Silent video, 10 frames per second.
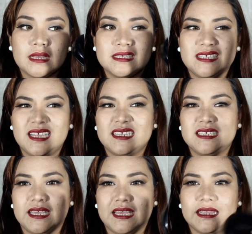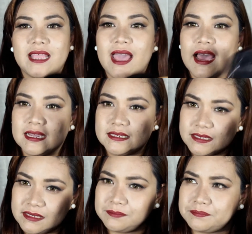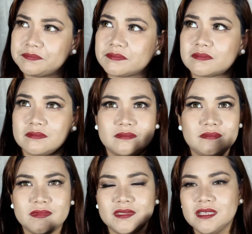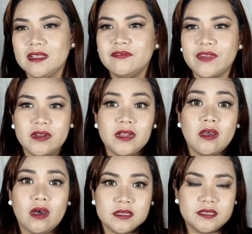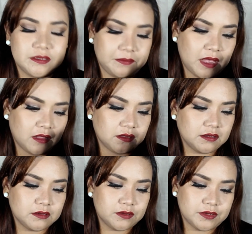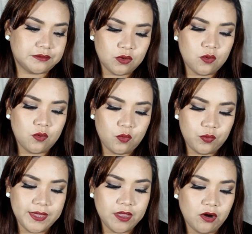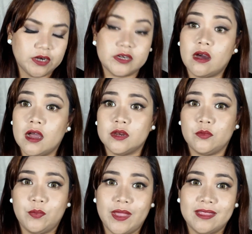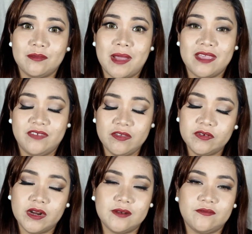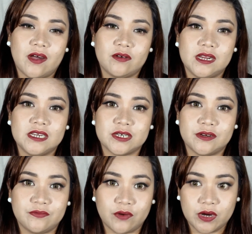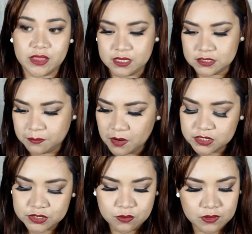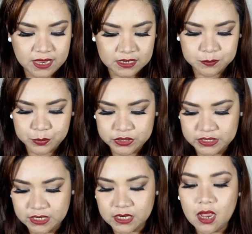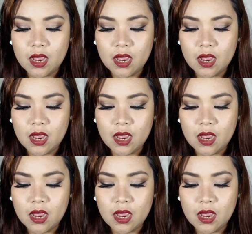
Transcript: since it has a very odd smell. So we are done with my favorite foundation for this month. So let us proceed